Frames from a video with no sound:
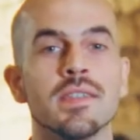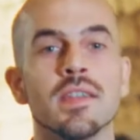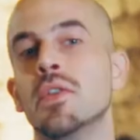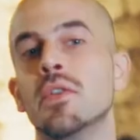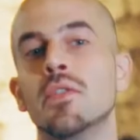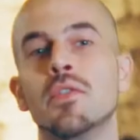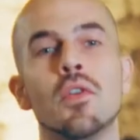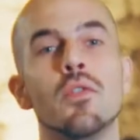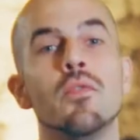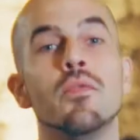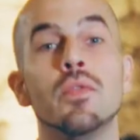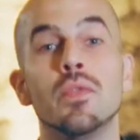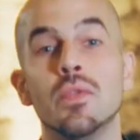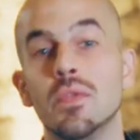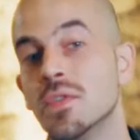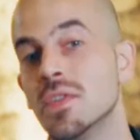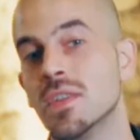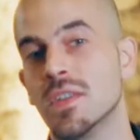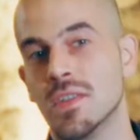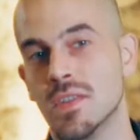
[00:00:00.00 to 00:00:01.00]
There are no
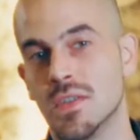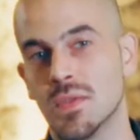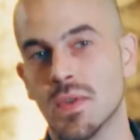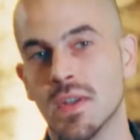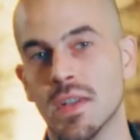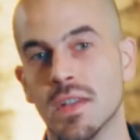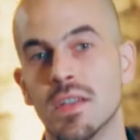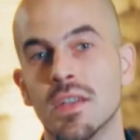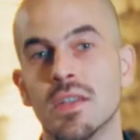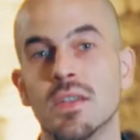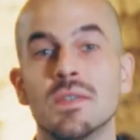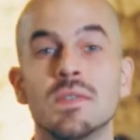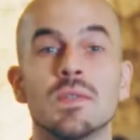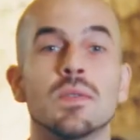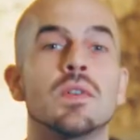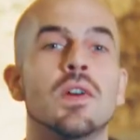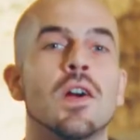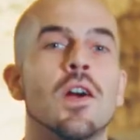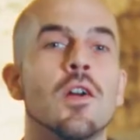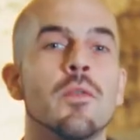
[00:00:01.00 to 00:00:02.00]
rules in Israel, so
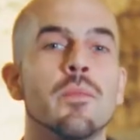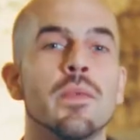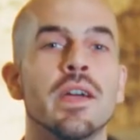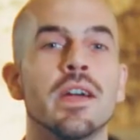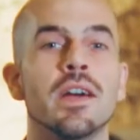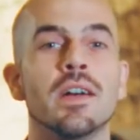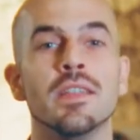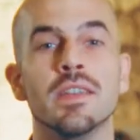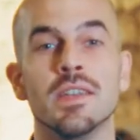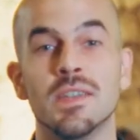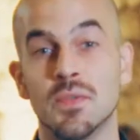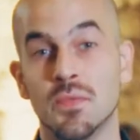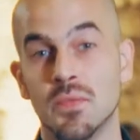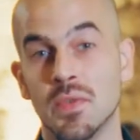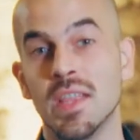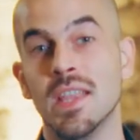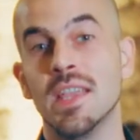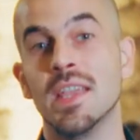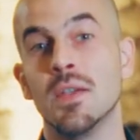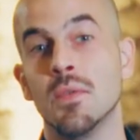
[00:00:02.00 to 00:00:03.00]
Carmel is
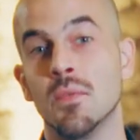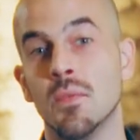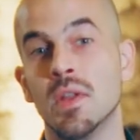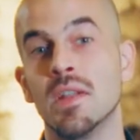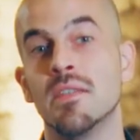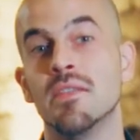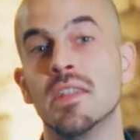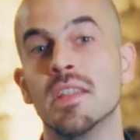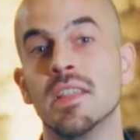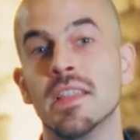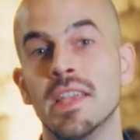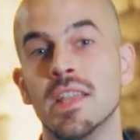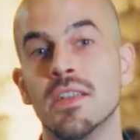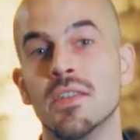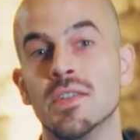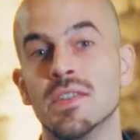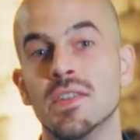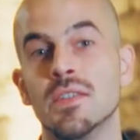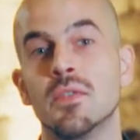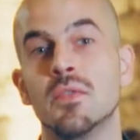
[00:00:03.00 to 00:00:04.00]
really one of the
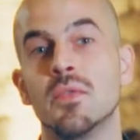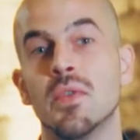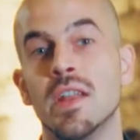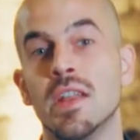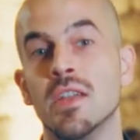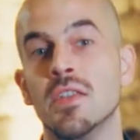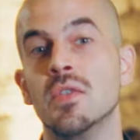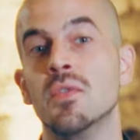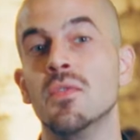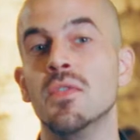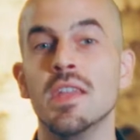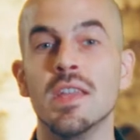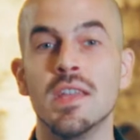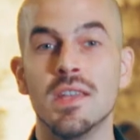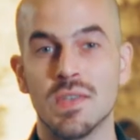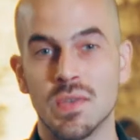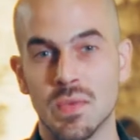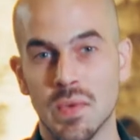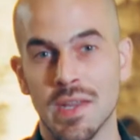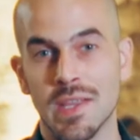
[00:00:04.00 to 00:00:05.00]
leaders in creating unique
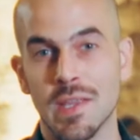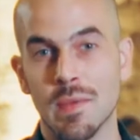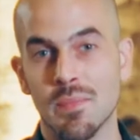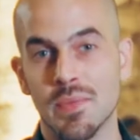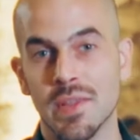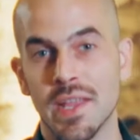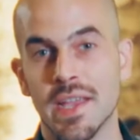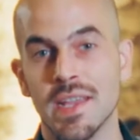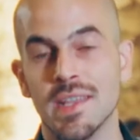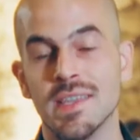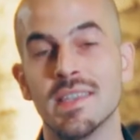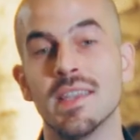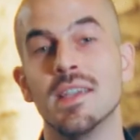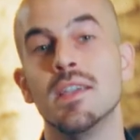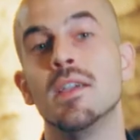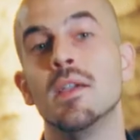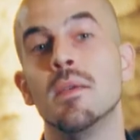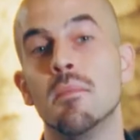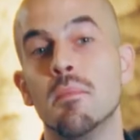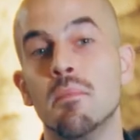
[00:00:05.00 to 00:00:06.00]
Israeli blends
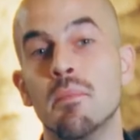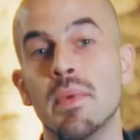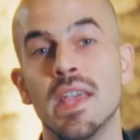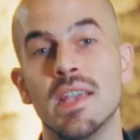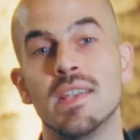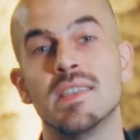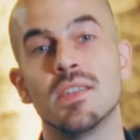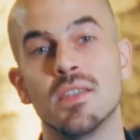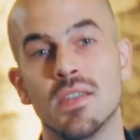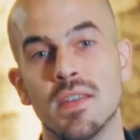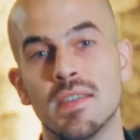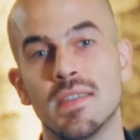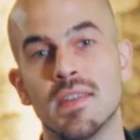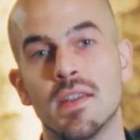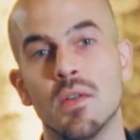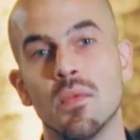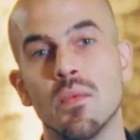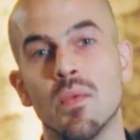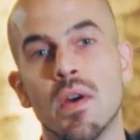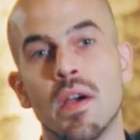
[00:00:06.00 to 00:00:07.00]
based on the
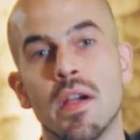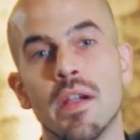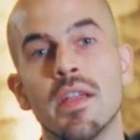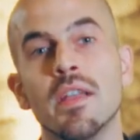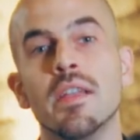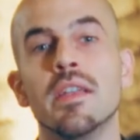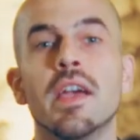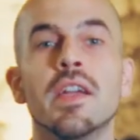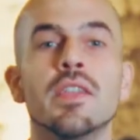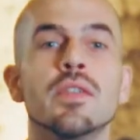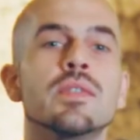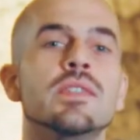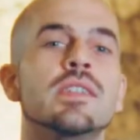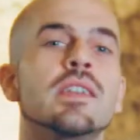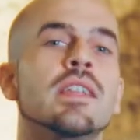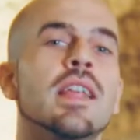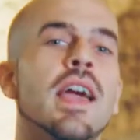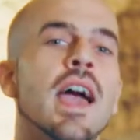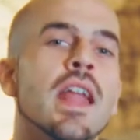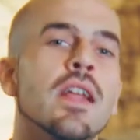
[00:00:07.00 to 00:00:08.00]
terroir and using
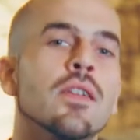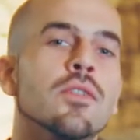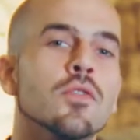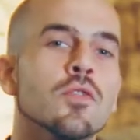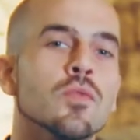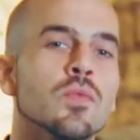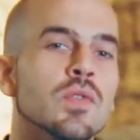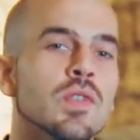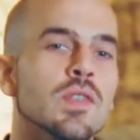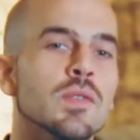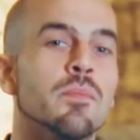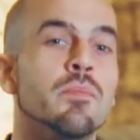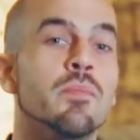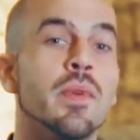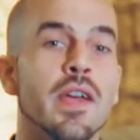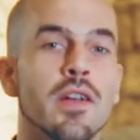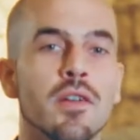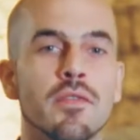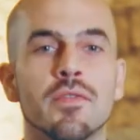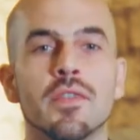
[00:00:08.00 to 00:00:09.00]
an attitude which is
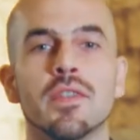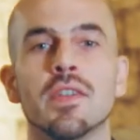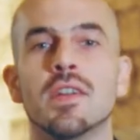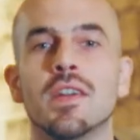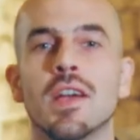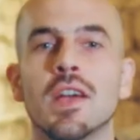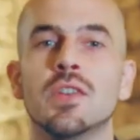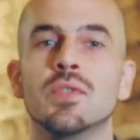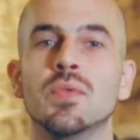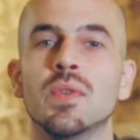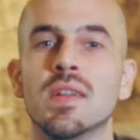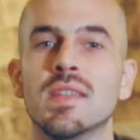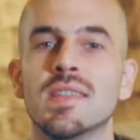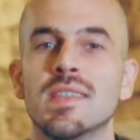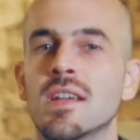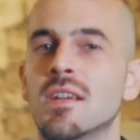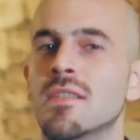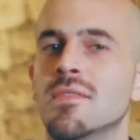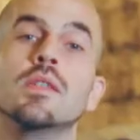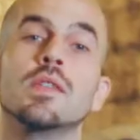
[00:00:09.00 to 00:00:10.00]
better for the country
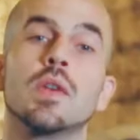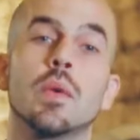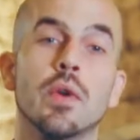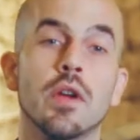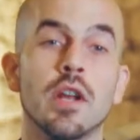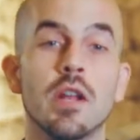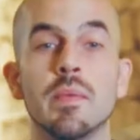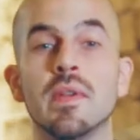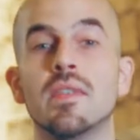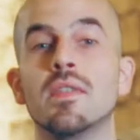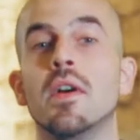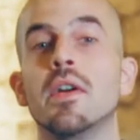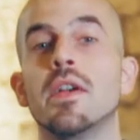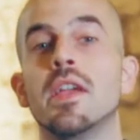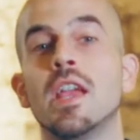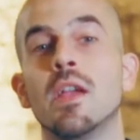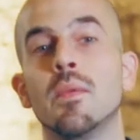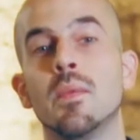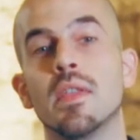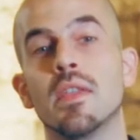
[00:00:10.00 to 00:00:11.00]
itself. So we're going to be
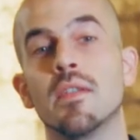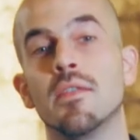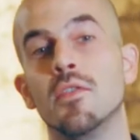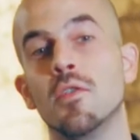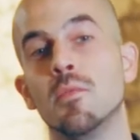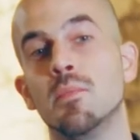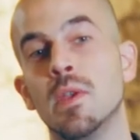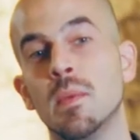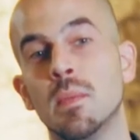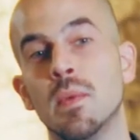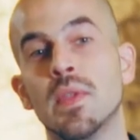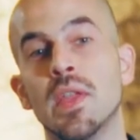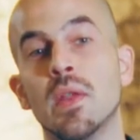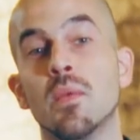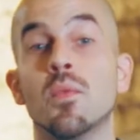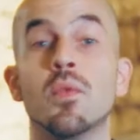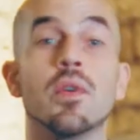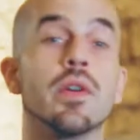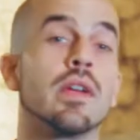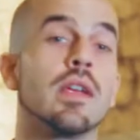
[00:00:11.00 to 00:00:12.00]
talking with a few people that
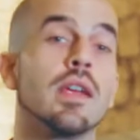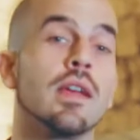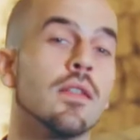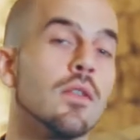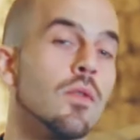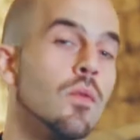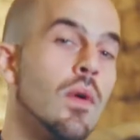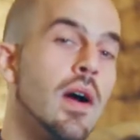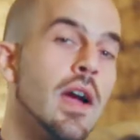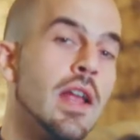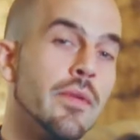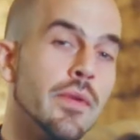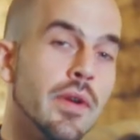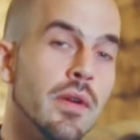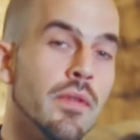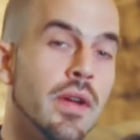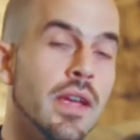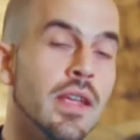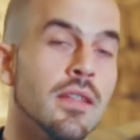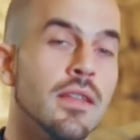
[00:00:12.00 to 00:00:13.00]
work in the winery
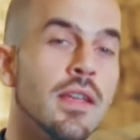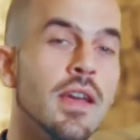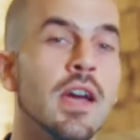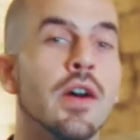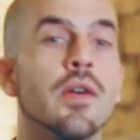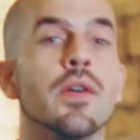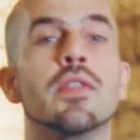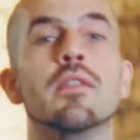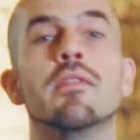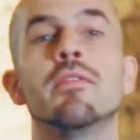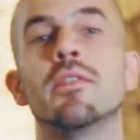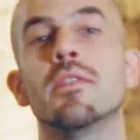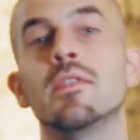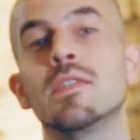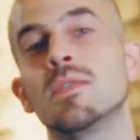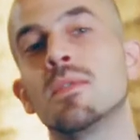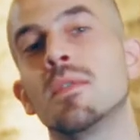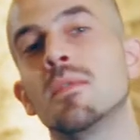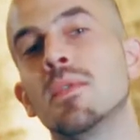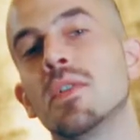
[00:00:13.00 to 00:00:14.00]
right now, and the
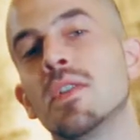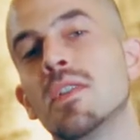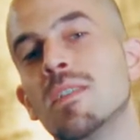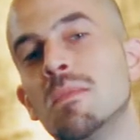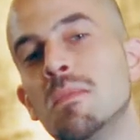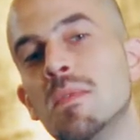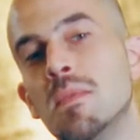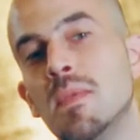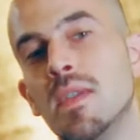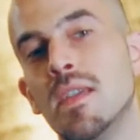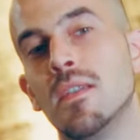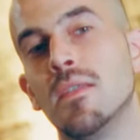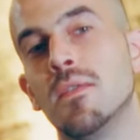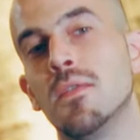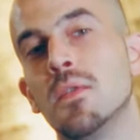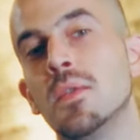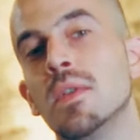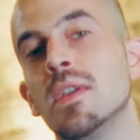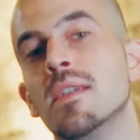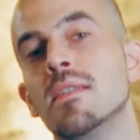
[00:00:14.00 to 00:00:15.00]
first one we're going to be speaking
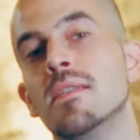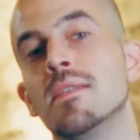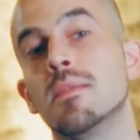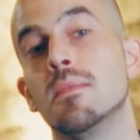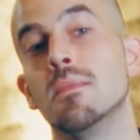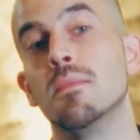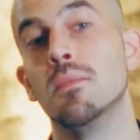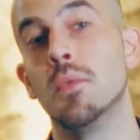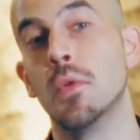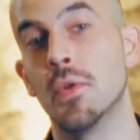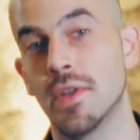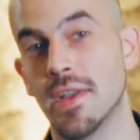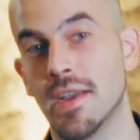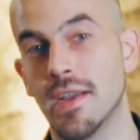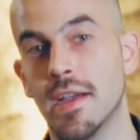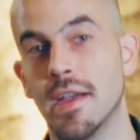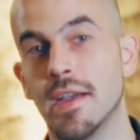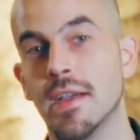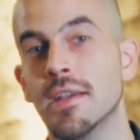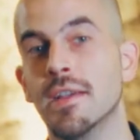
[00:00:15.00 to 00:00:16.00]
to is
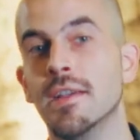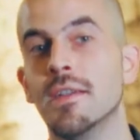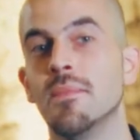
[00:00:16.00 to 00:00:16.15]
Mordechai.